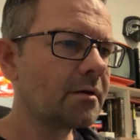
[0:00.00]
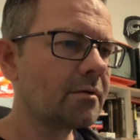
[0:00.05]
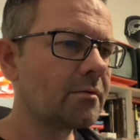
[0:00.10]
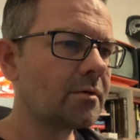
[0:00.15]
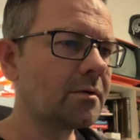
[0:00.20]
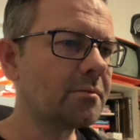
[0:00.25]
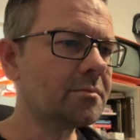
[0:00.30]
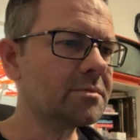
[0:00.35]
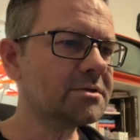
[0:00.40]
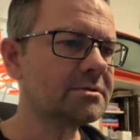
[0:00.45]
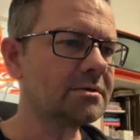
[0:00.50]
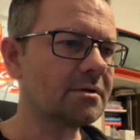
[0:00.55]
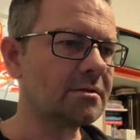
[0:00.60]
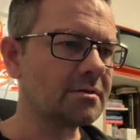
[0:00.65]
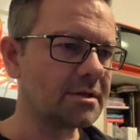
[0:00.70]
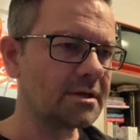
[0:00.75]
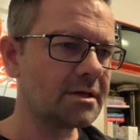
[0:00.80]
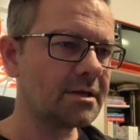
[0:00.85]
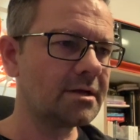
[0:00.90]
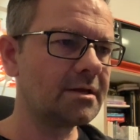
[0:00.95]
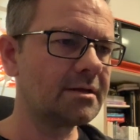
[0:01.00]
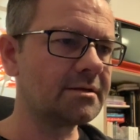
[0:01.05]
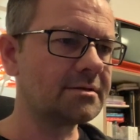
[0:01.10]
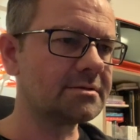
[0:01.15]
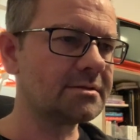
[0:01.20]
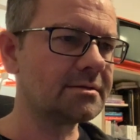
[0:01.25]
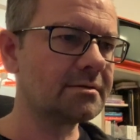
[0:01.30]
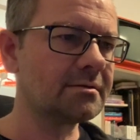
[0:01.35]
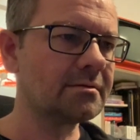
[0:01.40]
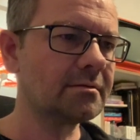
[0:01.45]
We're missing the end
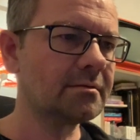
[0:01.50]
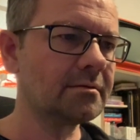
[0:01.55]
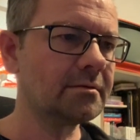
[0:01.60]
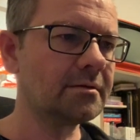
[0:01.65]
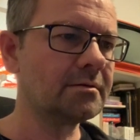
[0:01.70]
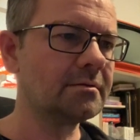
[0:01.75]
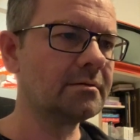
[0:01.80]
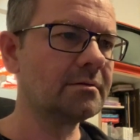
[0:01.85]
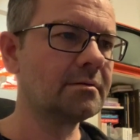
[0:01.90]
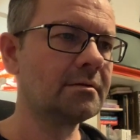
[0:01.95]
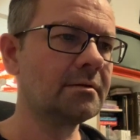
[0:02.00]
here.